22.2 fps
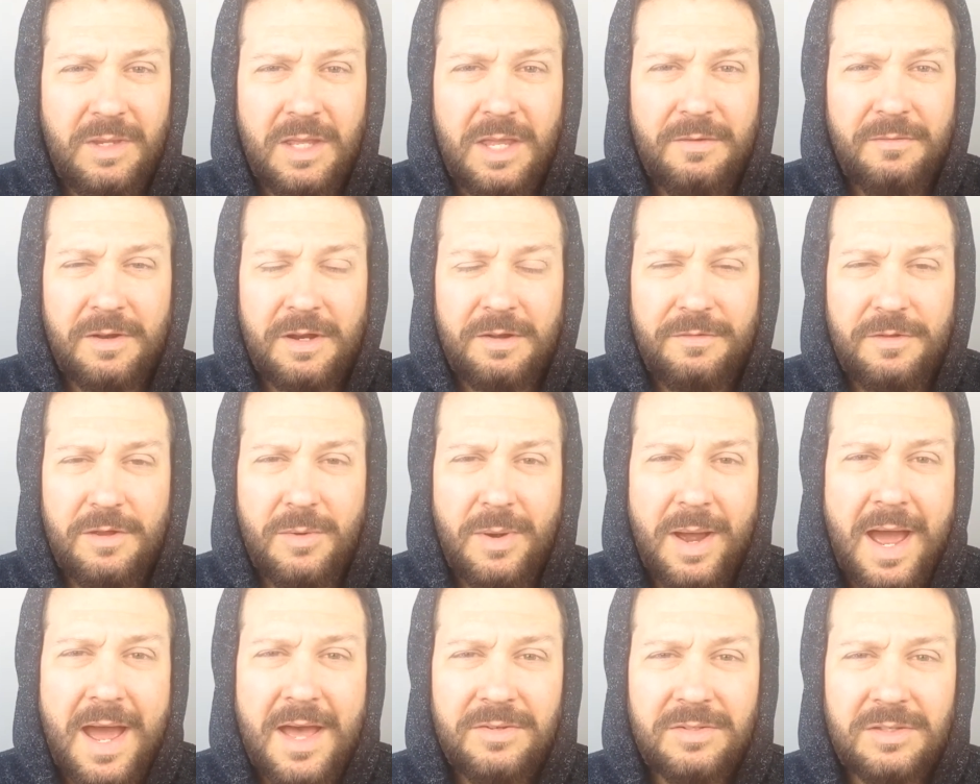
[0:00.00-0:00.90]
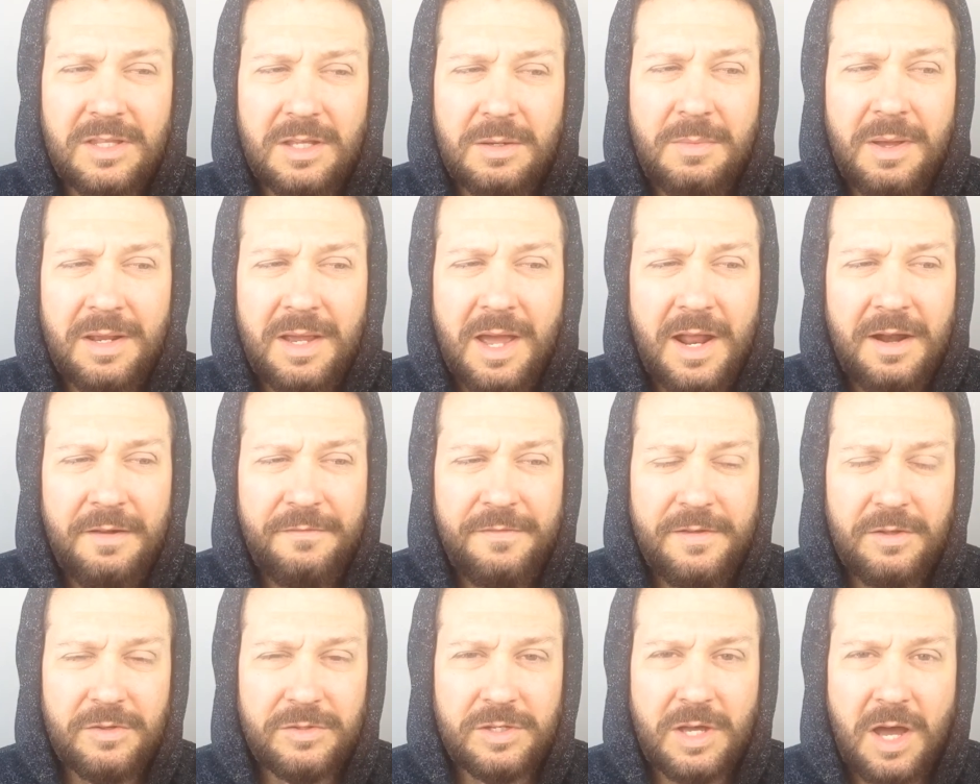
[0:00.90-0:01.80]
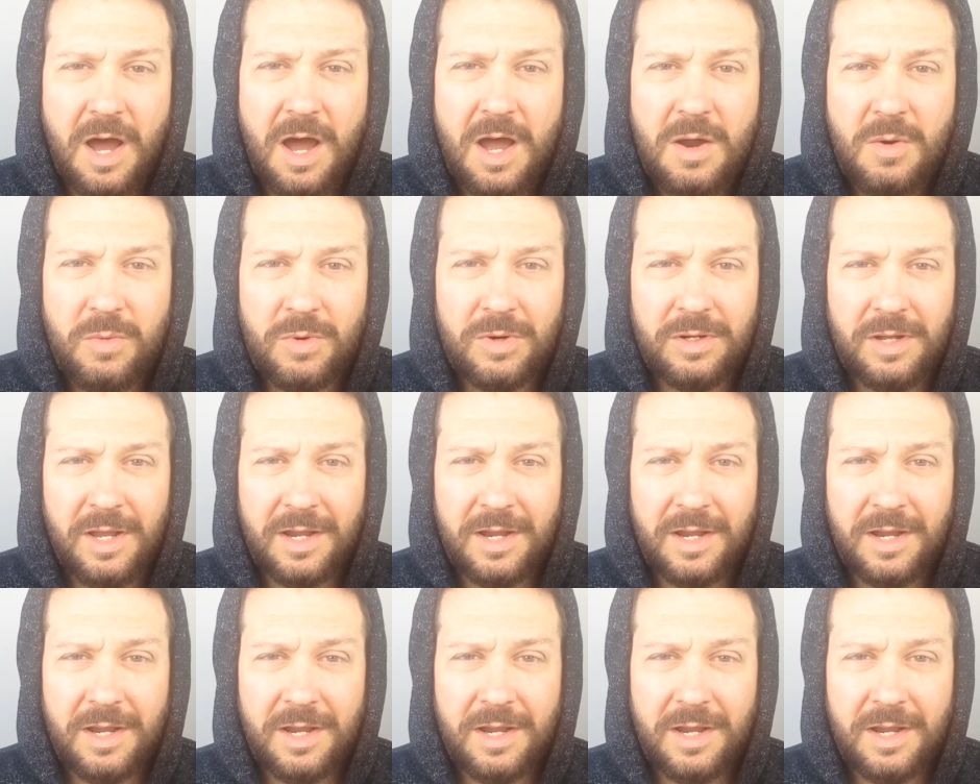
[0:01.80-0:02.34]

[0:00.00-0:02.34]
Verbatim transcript: even if you ask them, it kind of feels awkward.